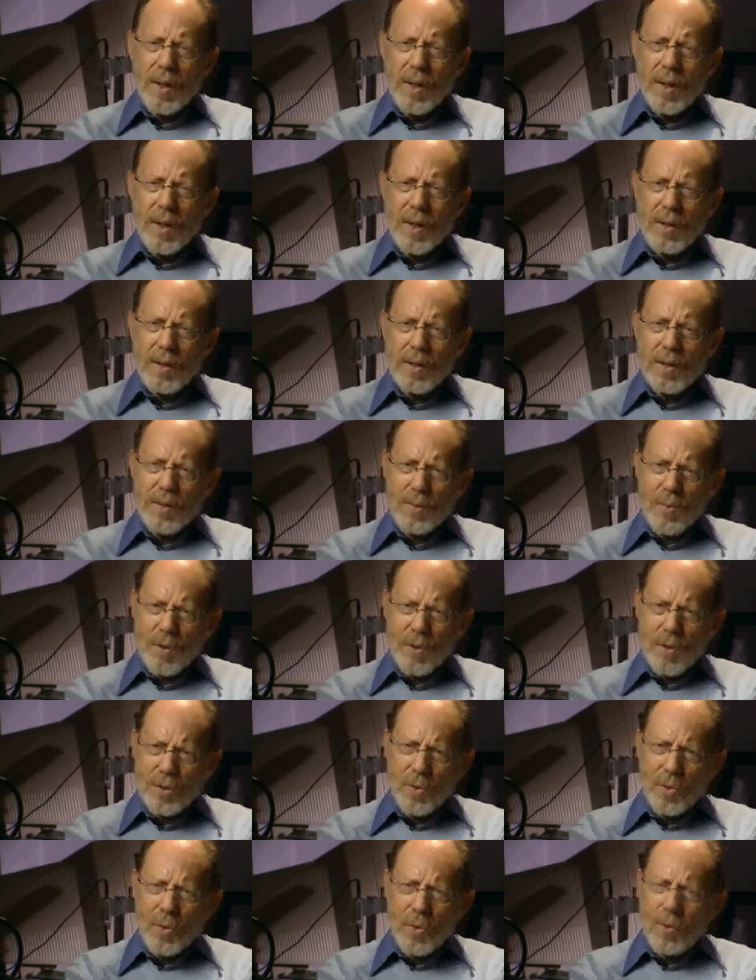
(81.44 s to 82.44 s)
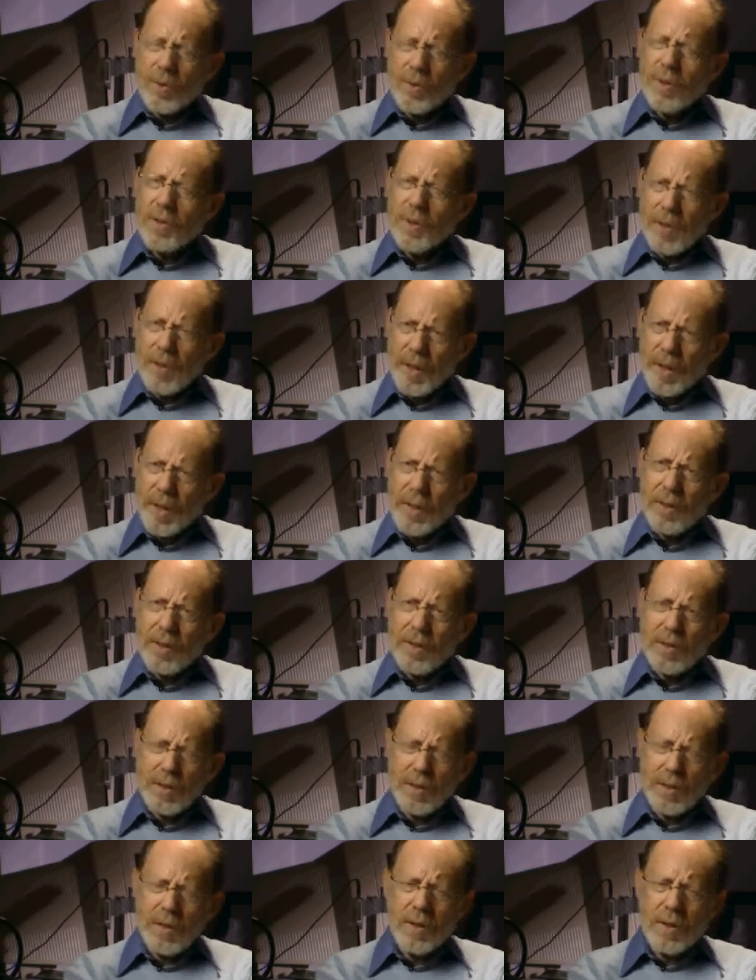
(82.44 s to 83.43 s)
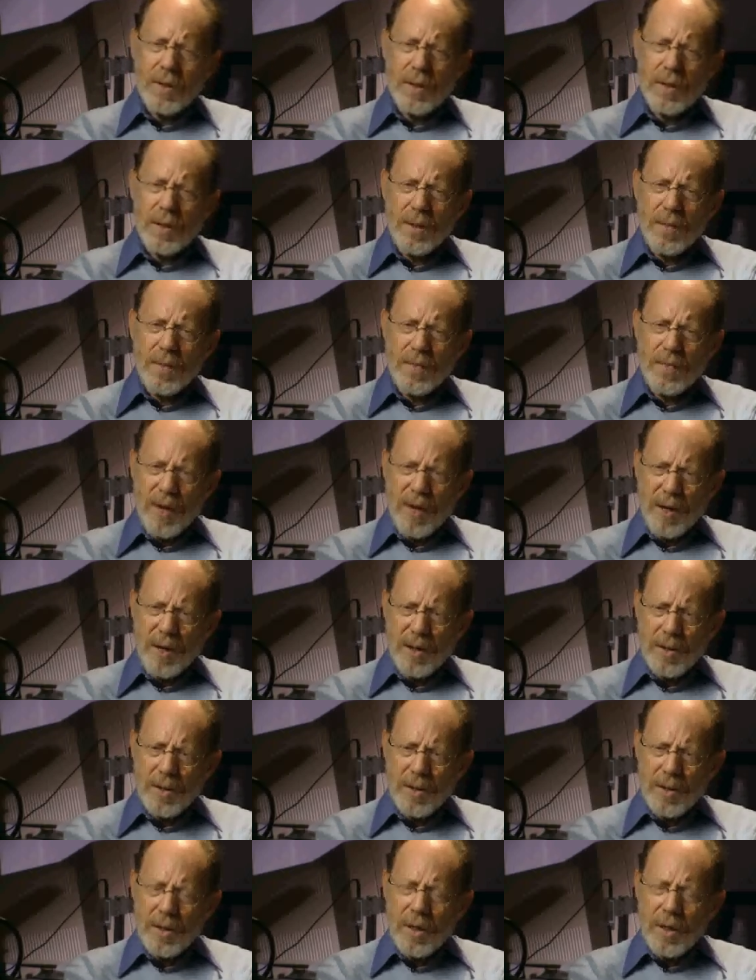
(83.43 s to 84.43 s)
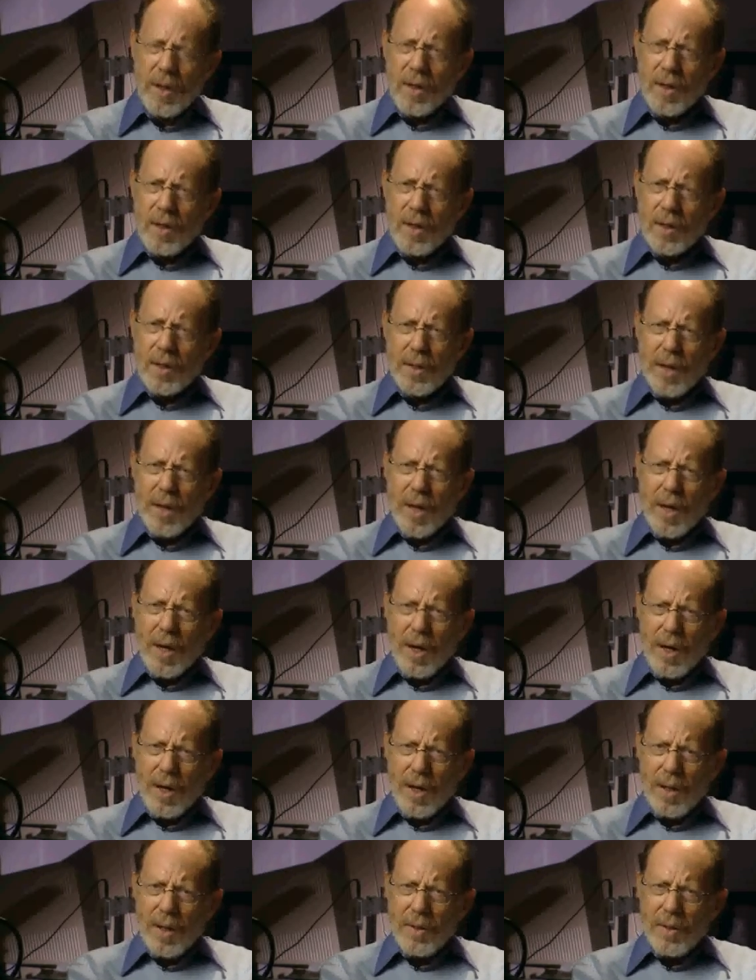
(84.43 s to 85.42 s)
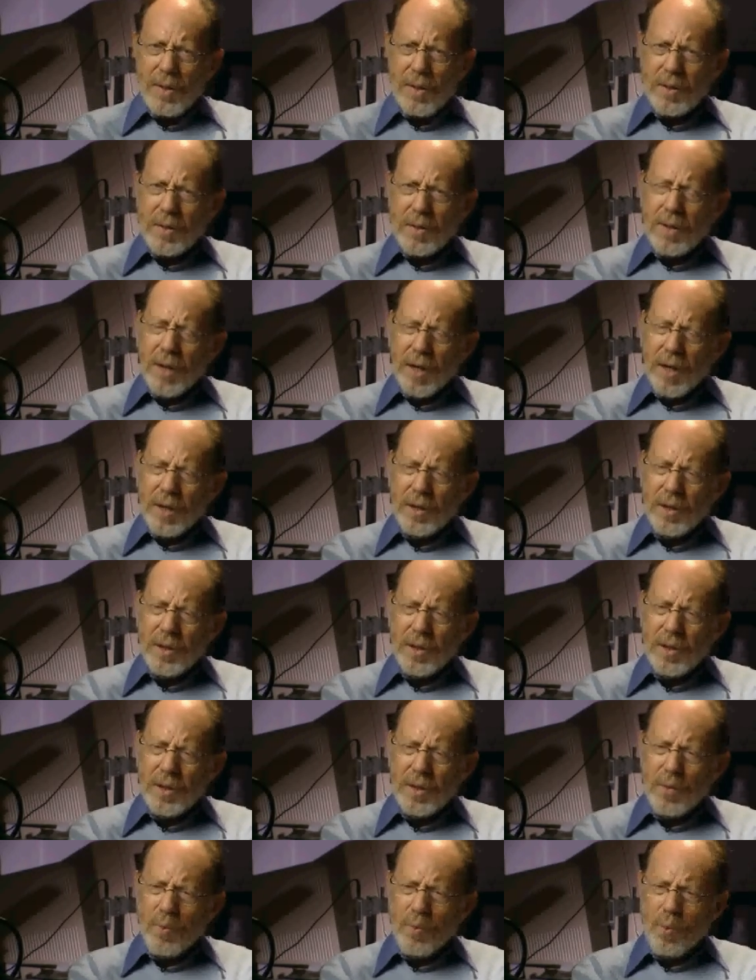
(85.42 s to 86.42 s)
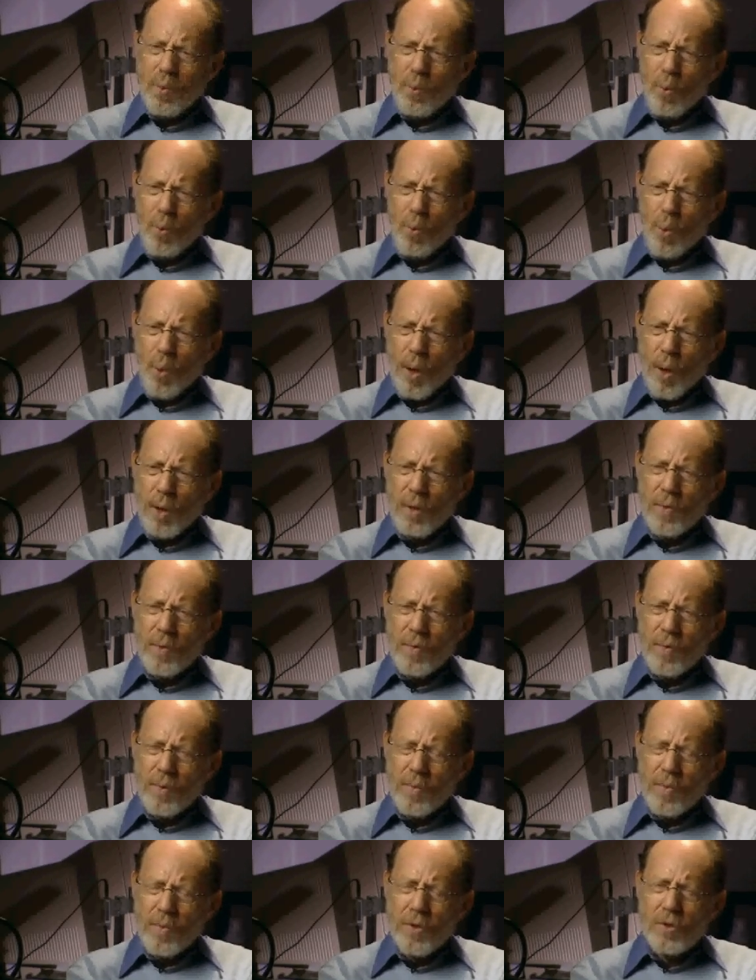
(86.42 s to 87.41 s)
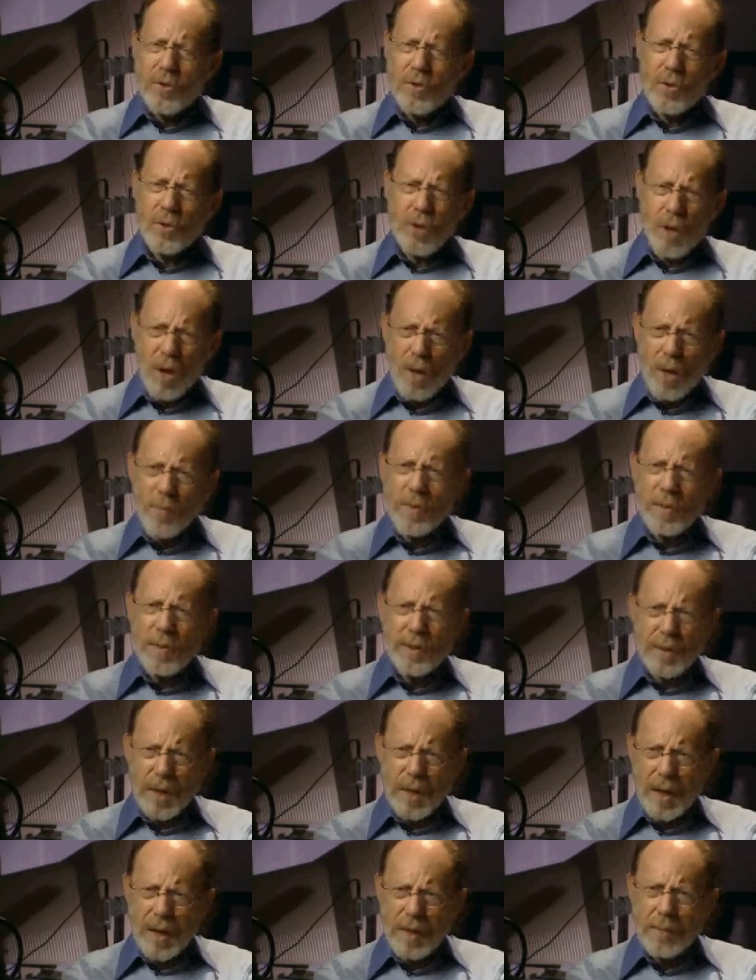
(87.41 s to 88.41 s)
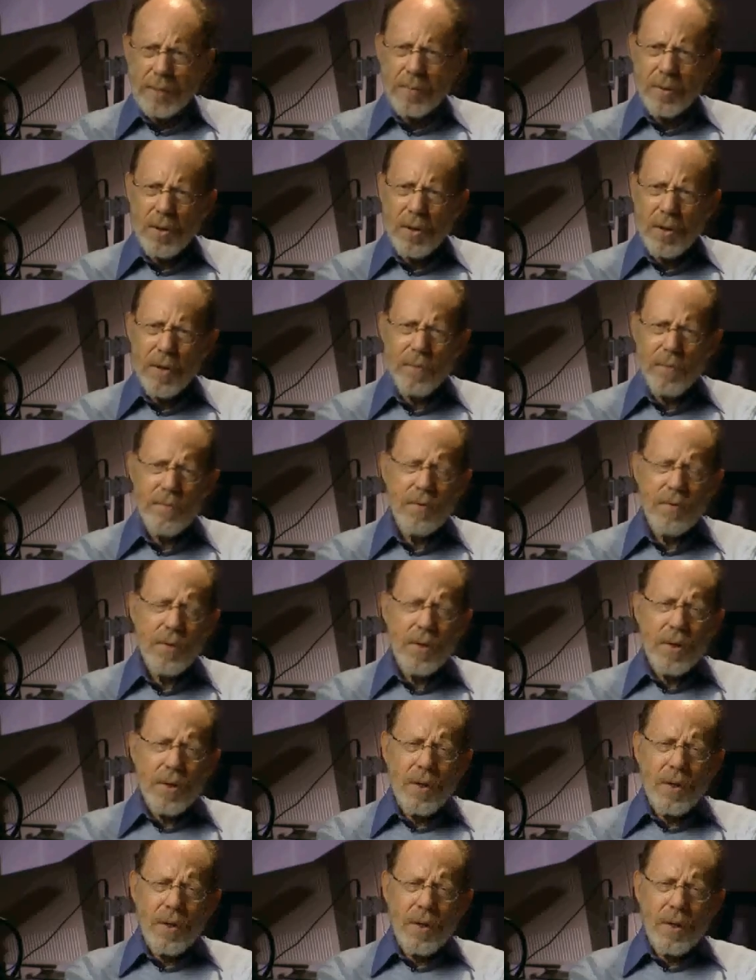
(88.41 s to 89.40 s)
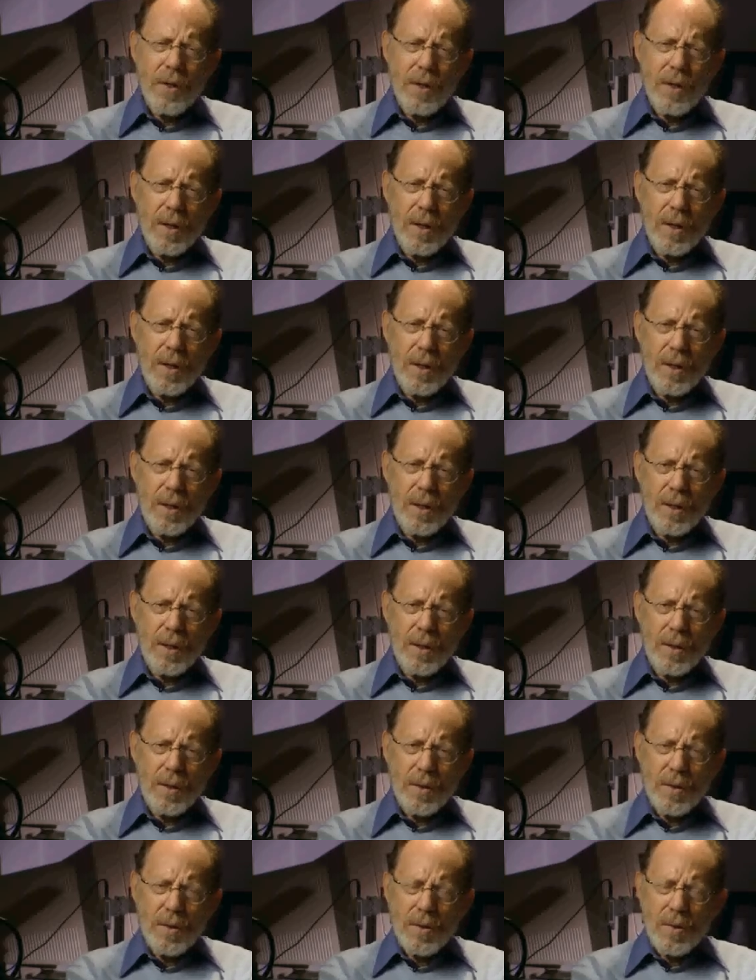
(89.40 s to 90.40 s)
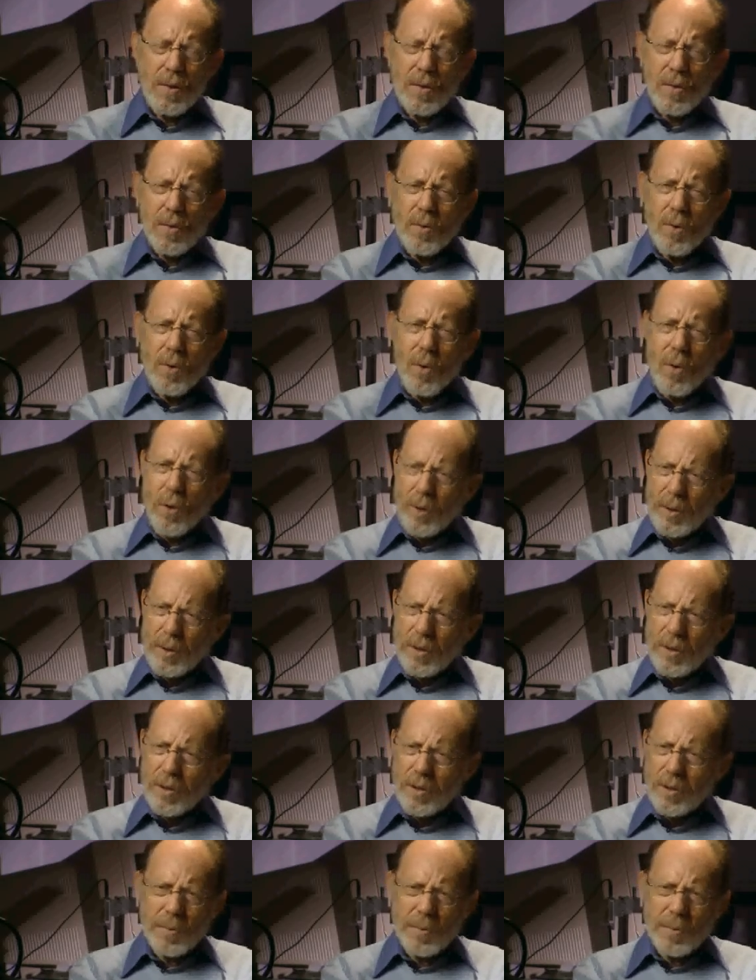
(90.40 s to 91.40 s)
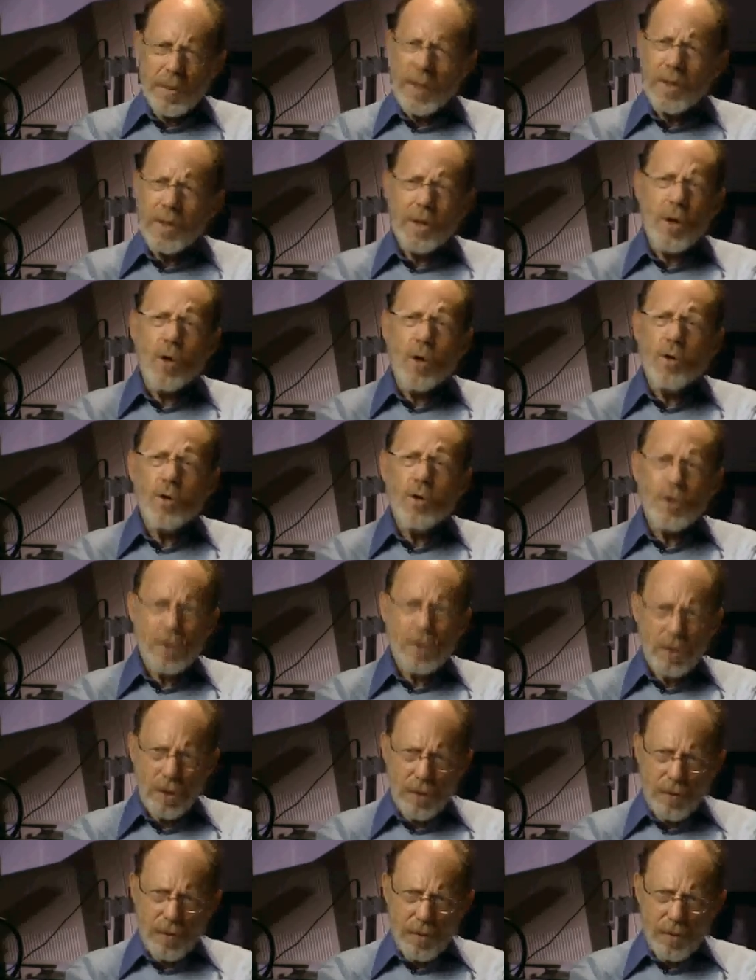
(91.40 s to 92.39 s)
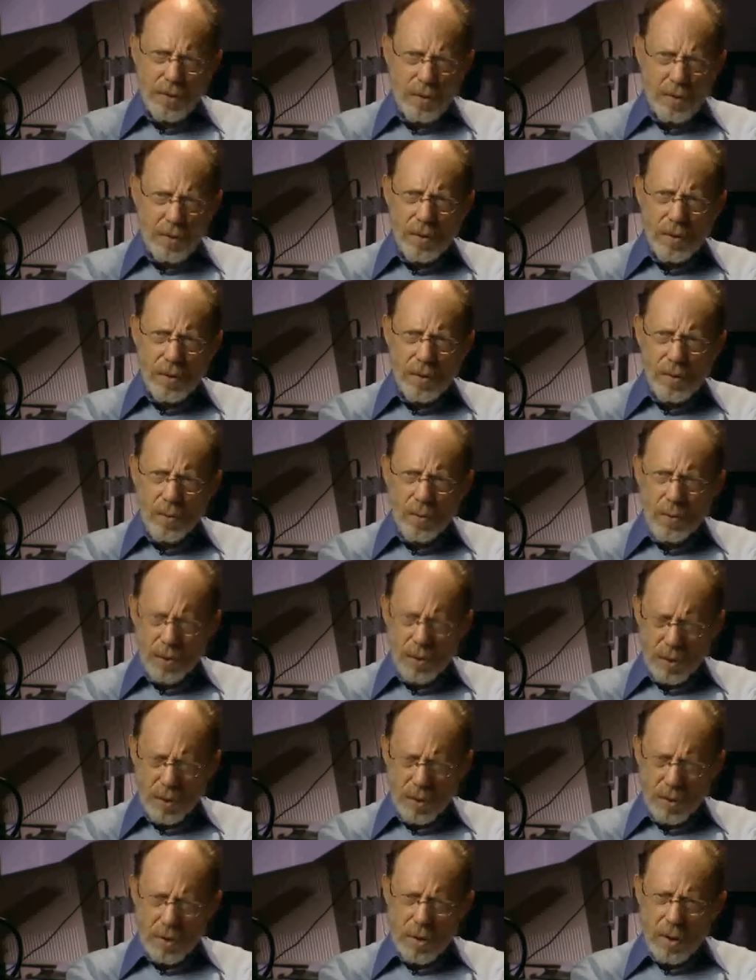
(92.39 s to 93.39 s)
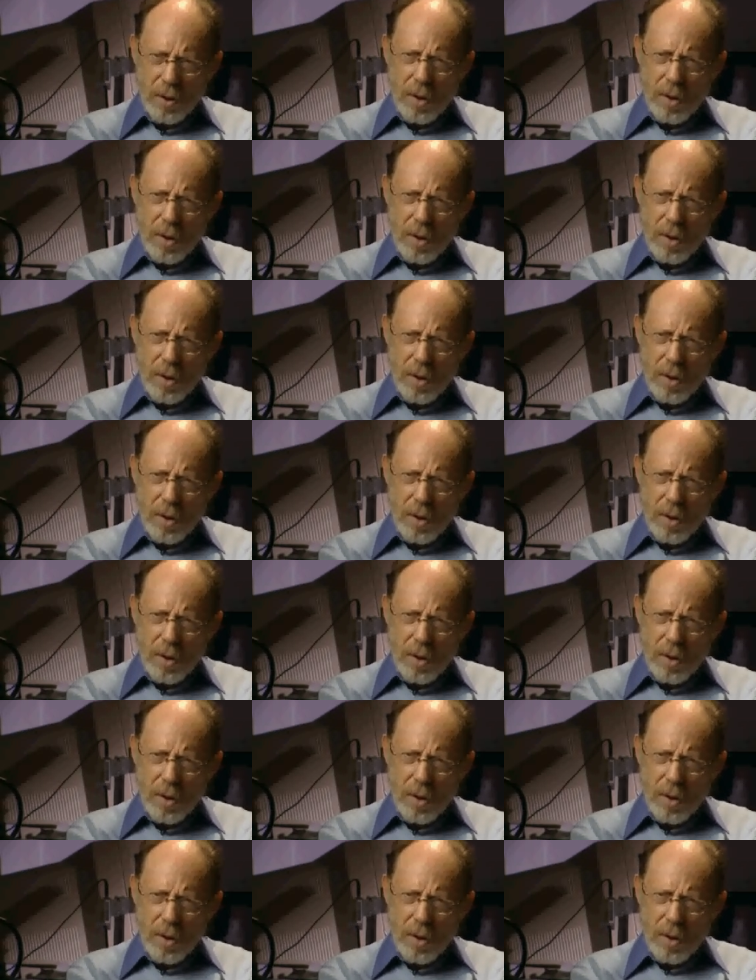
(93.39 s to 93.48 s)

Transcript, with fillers: it's what's called a tailed uh, virus. There are This is actually one of the most common type of uh, organisms in the oceans of the world.